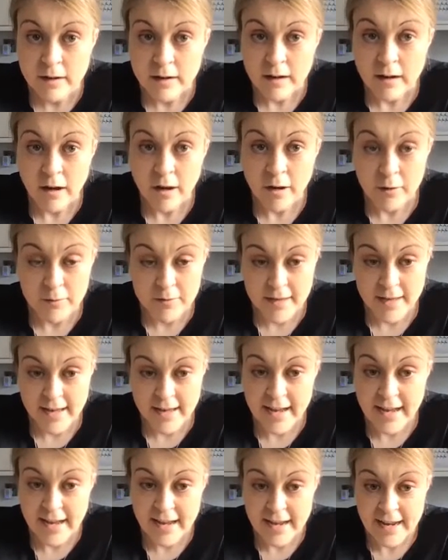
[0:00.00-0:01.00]

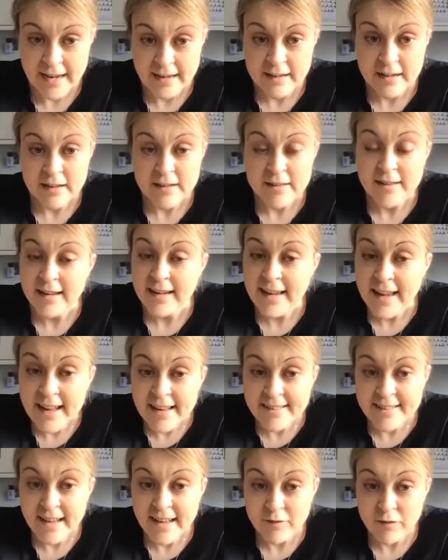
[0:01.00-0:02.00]
Okay, so
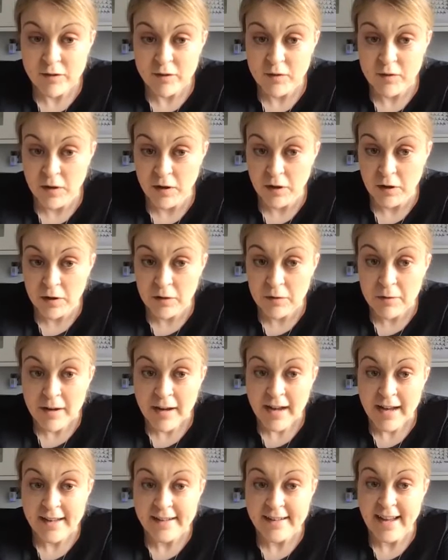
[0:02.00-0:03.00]
let's have a go
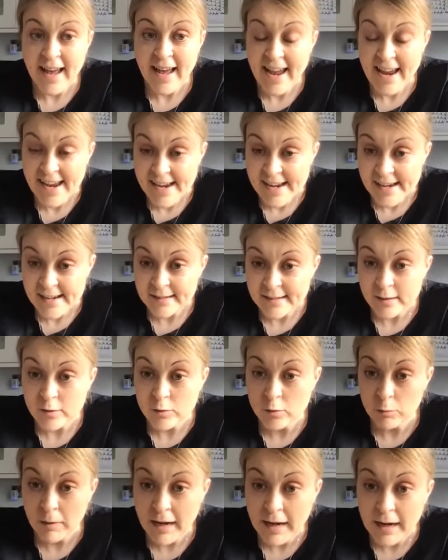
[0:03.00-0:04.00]
at 8 to
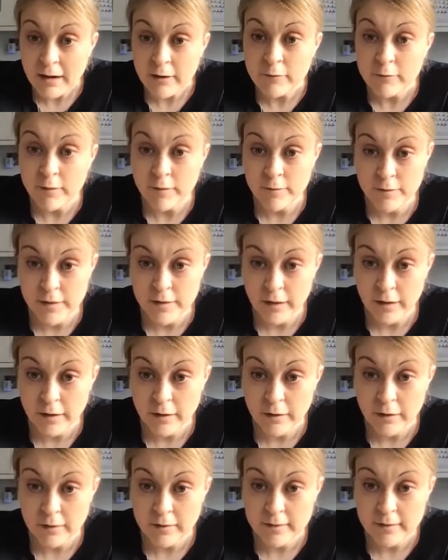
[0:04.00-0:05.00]
12 of
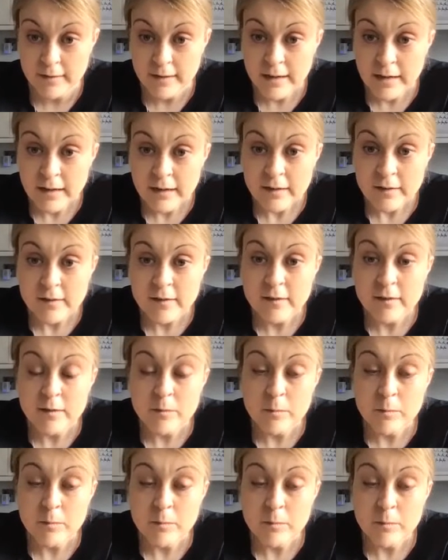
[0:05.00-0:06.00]
those.
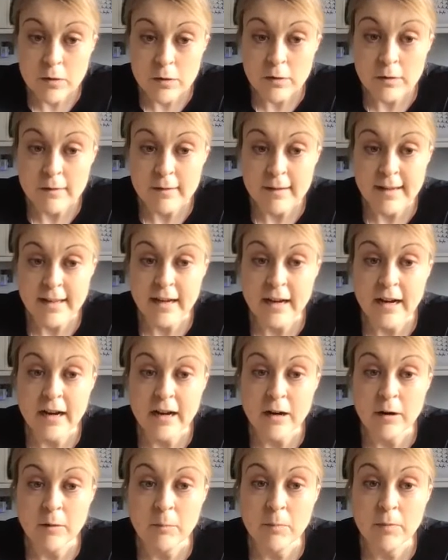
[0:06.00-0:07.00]
Smoothly
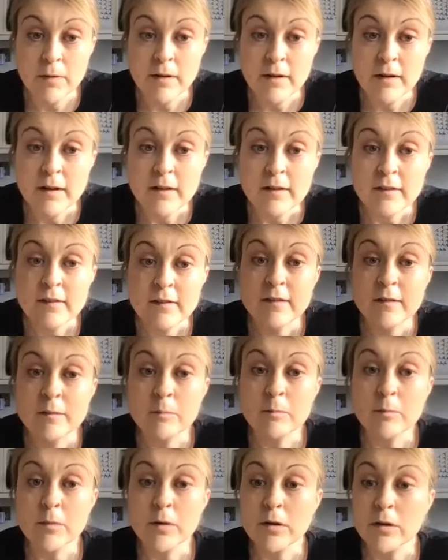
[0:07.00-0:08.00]
up,
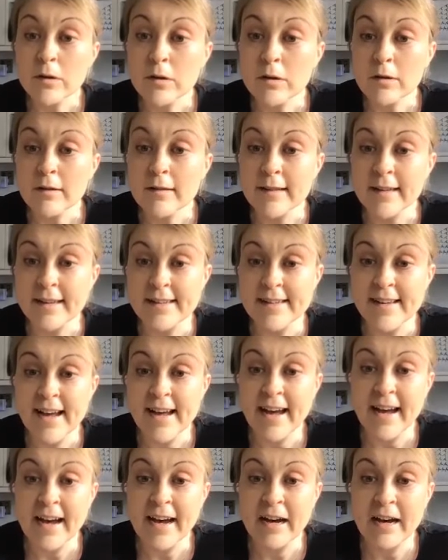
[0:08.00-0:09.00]
smoothly
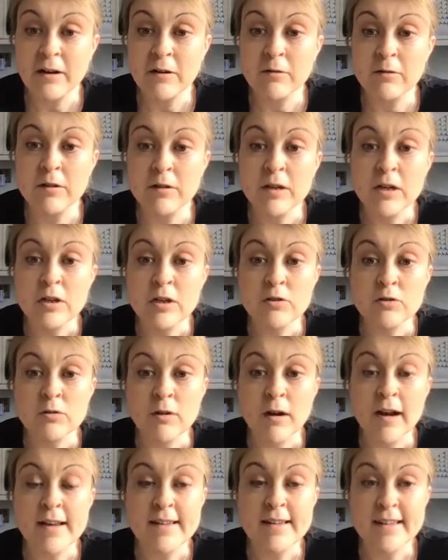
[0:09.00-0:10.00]
down,
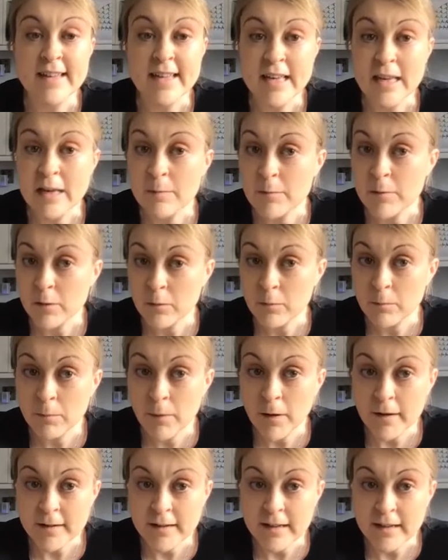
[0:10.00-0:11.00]
trying to keep your
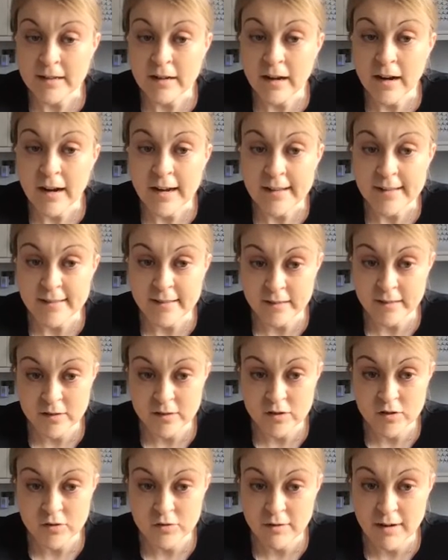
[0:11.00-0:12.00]
body nice and
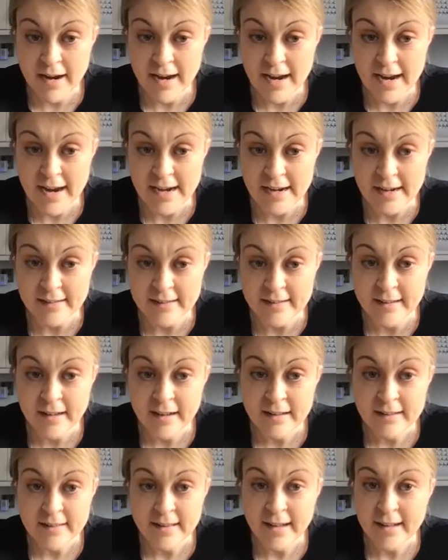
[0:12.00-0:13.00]
straight.
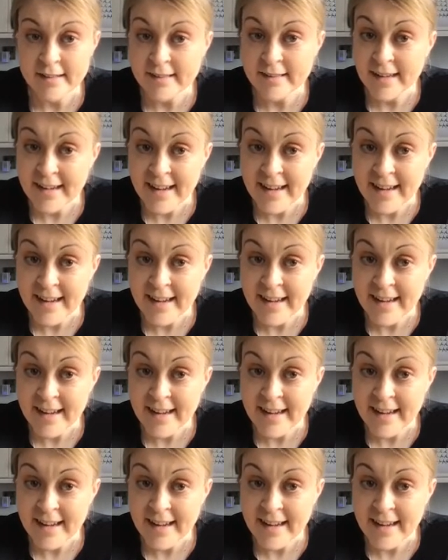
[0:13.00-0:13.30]
So that's it.